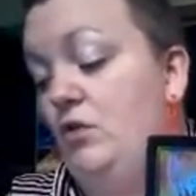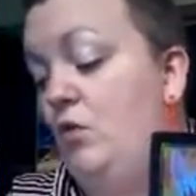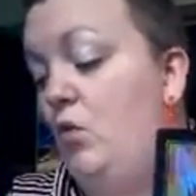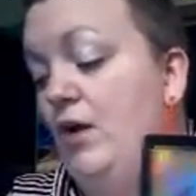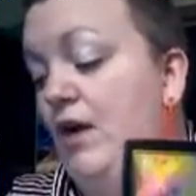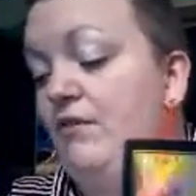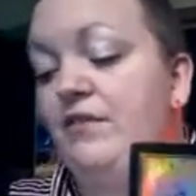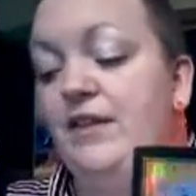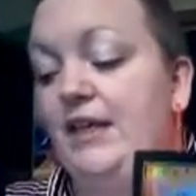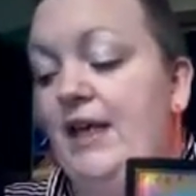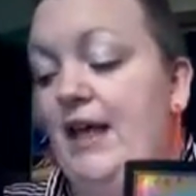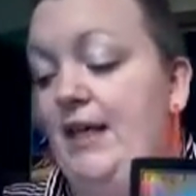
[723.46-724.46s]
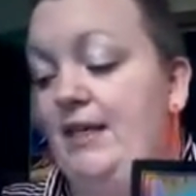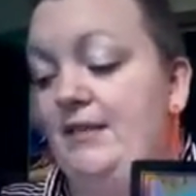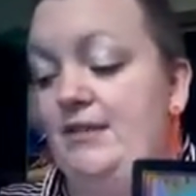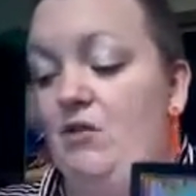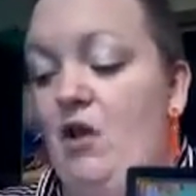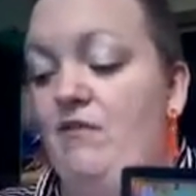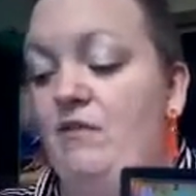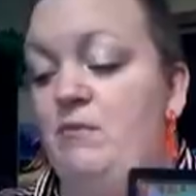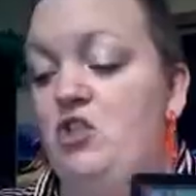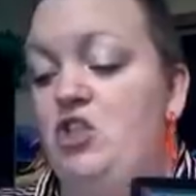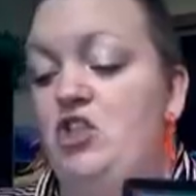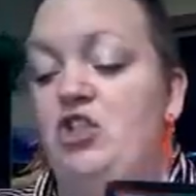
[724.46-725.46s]
whatever the case, you have the
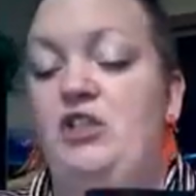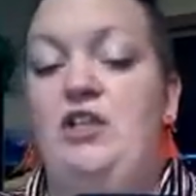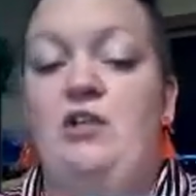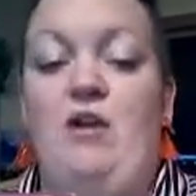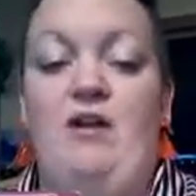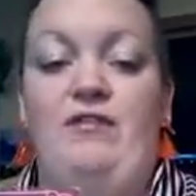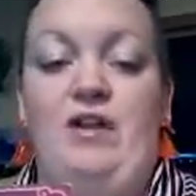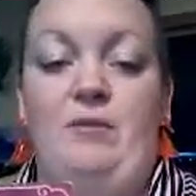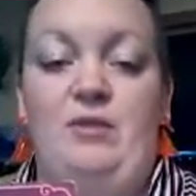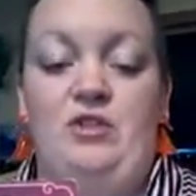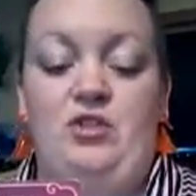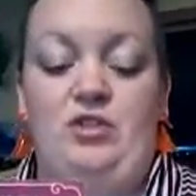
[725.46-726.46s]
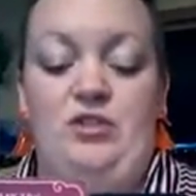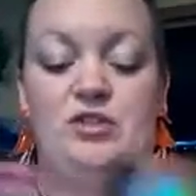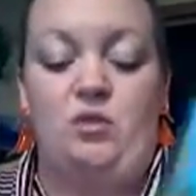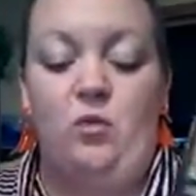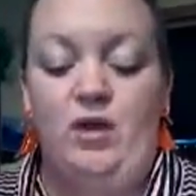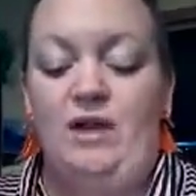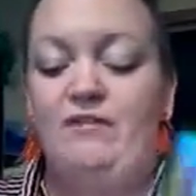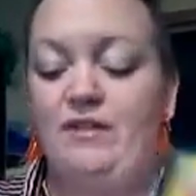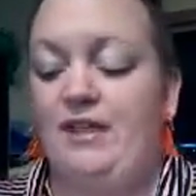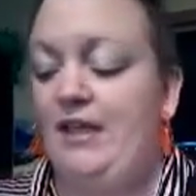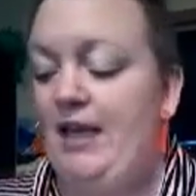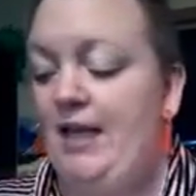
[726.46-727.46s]
Magician and you have chemistry, so whatever
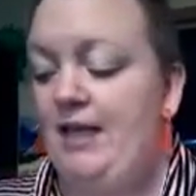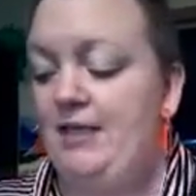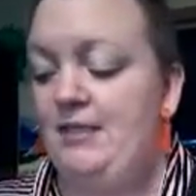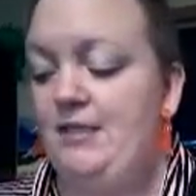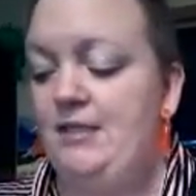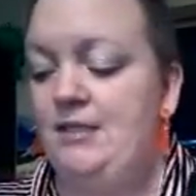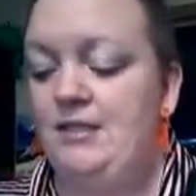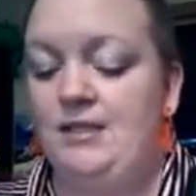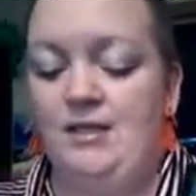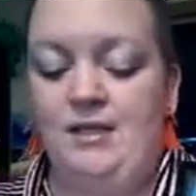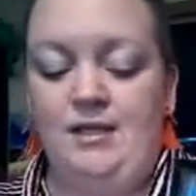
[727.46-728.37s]
the case,